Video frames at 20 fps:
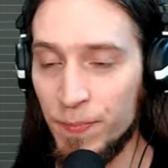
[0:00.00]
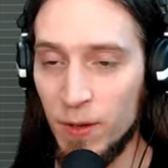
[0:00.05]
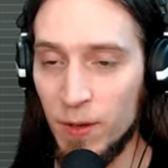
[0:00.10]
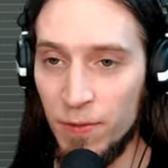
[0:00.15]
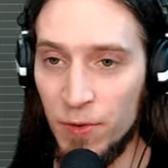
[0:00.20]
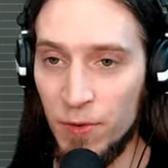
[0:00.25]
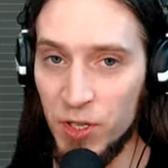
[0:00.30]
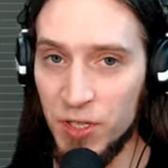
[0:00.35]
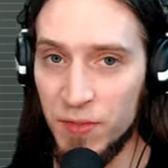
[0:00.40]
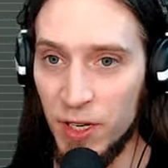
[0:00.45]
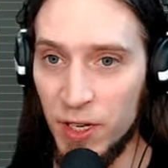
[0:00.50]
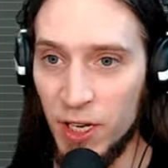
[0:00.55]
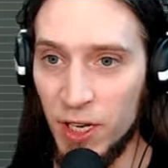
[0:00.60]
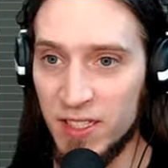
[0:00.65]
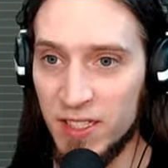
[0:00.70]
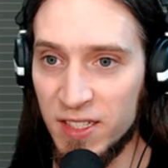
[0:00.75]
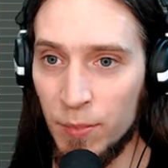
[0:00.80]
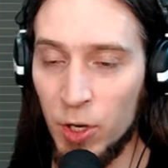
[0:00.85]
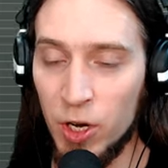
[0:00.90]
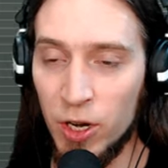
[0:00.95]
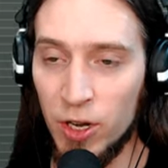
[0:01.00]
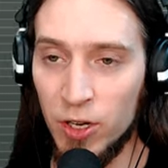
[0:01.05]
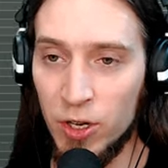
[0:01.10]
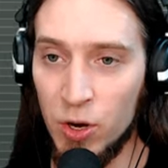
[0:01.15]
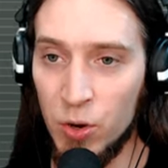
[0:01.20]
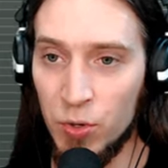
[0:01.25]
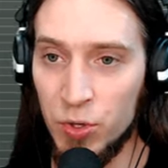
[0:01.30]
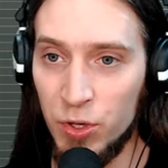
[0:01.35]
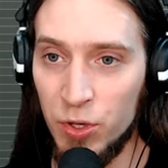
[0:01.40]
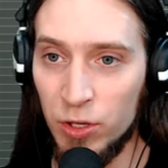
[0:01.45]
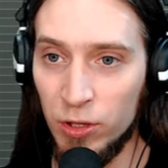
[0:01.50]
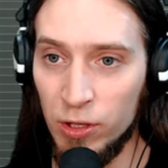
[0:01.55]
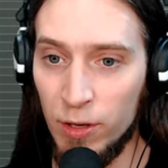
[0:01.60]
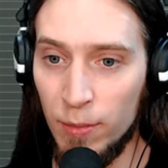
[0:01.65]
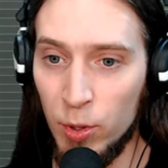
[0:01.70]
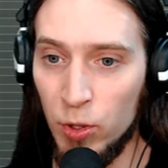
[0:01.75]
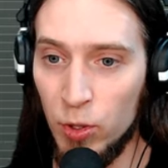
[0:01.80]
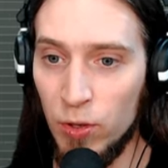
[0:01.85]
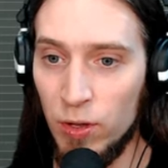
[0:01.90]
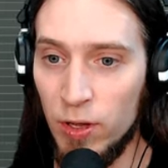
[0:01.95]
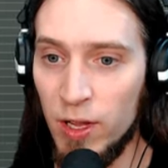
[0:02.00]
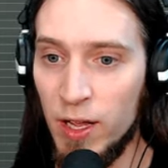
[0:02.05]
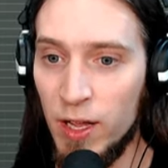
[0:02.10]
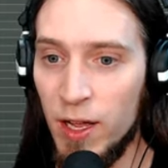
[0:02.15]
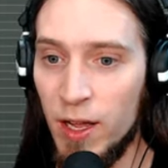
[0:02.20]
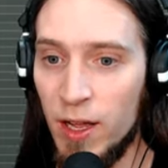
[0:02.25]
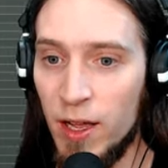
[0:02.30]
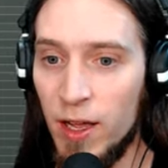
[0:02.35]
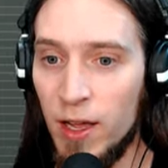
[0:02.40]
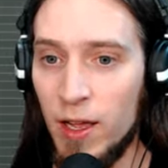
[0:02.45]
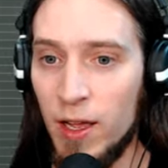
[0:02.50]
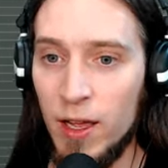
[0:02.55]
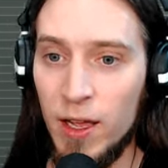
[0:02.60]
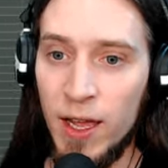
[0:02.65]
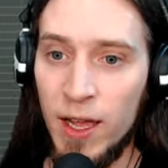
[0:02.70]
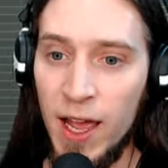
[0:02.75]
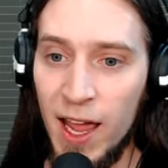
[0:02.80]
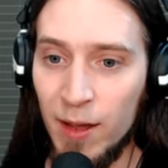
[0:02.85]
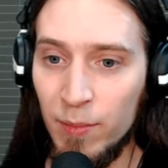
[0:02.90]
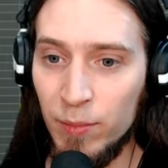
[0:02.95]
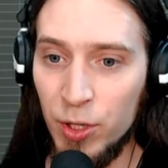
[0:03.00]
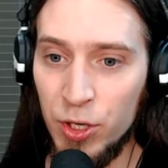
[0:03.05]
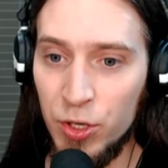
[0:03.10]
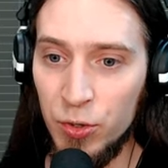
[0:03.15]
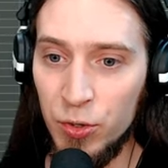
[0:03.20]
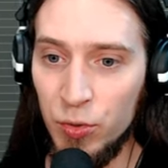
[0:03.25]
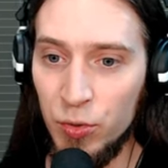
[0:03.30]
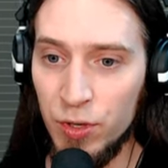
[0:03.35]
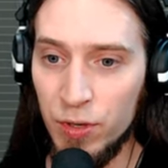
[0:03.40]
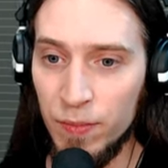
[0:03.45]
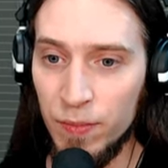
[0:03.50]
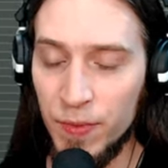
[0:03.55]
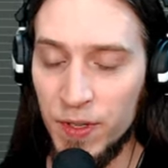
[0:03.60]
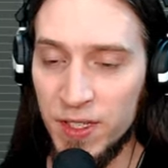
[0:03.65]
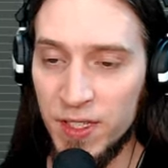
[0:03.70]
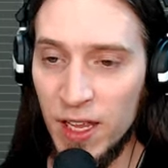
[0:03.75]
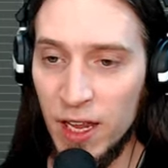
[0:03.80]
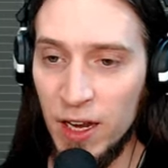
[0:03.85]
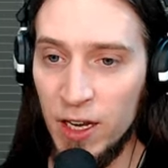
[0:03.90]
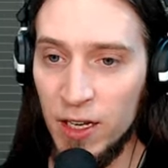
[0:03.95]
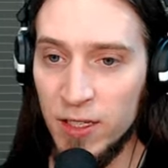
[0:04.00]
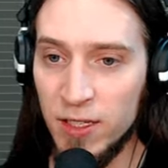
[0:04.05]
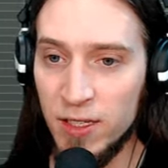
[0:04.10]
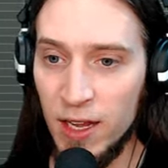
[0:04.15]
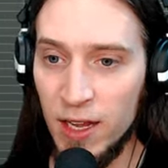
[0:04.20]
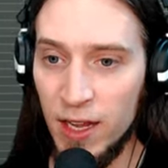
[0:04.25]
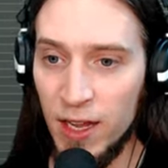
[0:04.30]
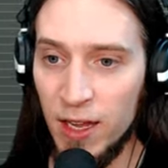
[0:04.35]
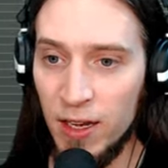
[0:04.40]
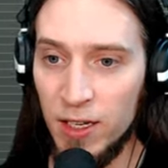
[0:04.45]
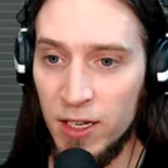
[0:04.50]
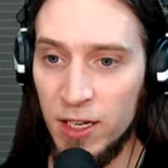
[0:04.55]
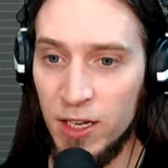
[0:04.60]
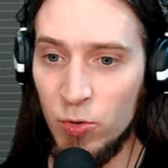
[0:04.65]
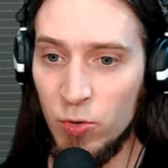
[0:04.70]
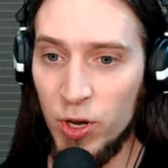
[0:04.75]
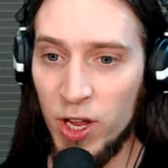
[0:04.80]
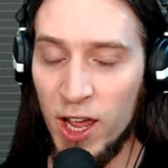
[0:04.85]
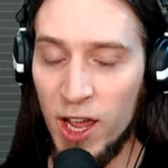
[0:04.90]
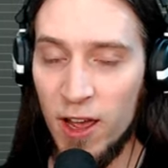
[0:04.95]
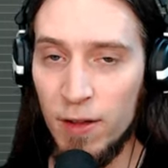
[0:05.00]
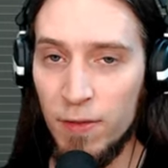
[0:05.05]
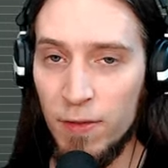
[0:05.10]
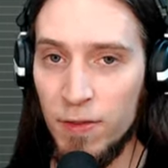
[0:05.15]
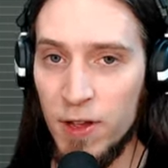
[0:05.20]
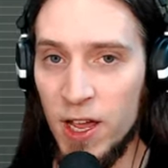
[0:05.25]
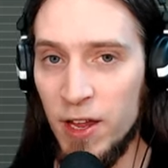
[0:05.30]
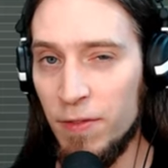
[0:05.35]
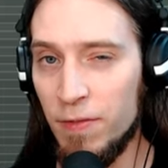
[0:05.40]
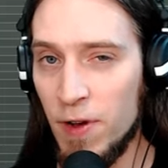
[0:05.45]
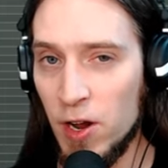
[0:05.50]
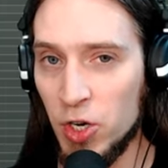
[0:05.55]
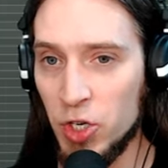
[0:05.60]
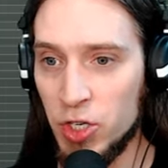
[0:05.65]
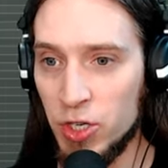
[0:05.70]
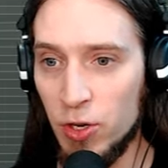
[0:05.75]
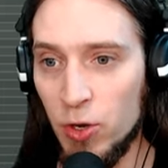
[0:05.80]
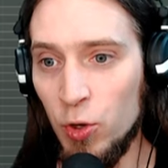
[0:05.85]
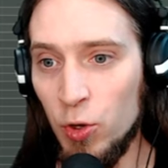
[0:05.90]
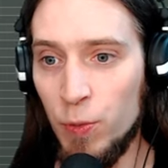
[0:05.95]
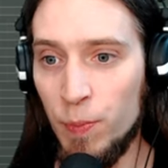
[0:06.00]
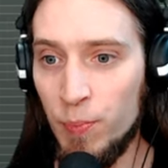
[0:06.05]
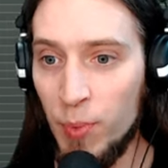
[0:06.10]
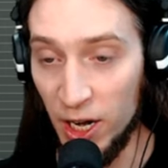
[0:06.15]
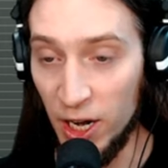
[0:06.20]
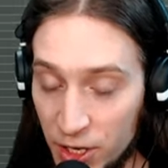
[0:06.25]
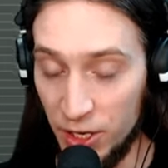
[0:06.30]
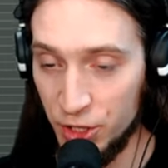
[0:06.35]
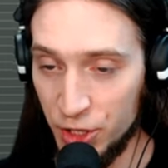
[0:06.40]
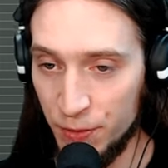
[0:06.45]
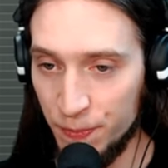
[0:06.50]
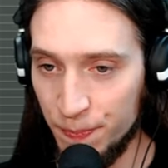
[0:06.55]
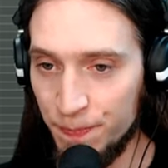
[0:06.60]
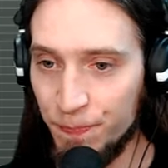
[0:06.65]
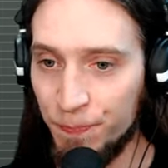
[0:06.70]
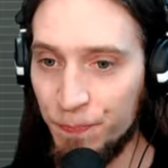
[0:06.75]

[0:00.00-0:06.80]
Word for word: First thing is I'm gonna go to global amplitude settings, and here we have a function called punch.